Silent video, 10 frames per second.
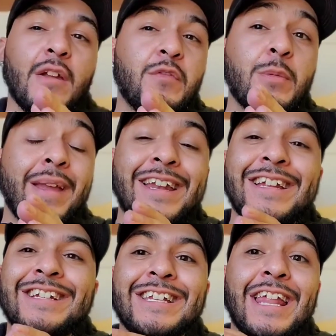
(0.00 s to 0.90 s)
If you
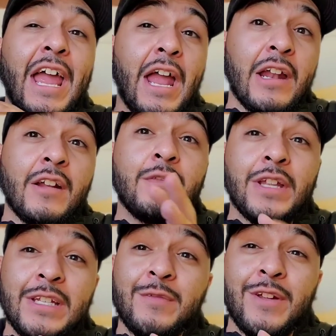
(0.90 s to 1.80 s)
made it to the end
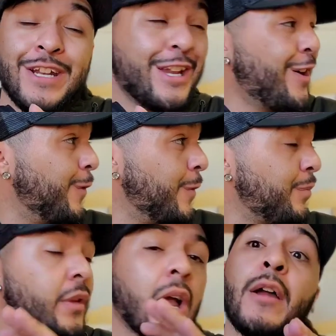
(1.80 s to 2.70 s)
of this video,
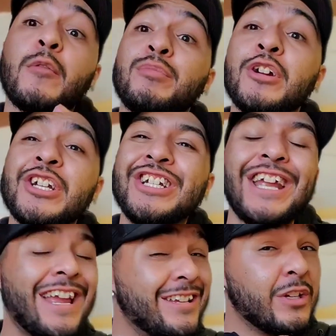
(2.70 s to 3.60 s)
I
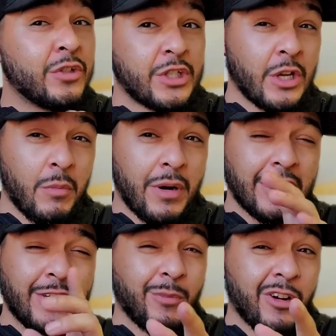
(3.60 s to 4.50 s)
appreciate you so
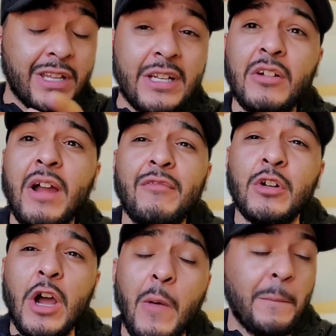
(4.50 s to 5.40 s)
much, more than you
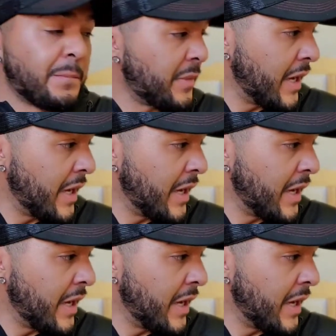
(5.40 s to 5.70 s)
ever know.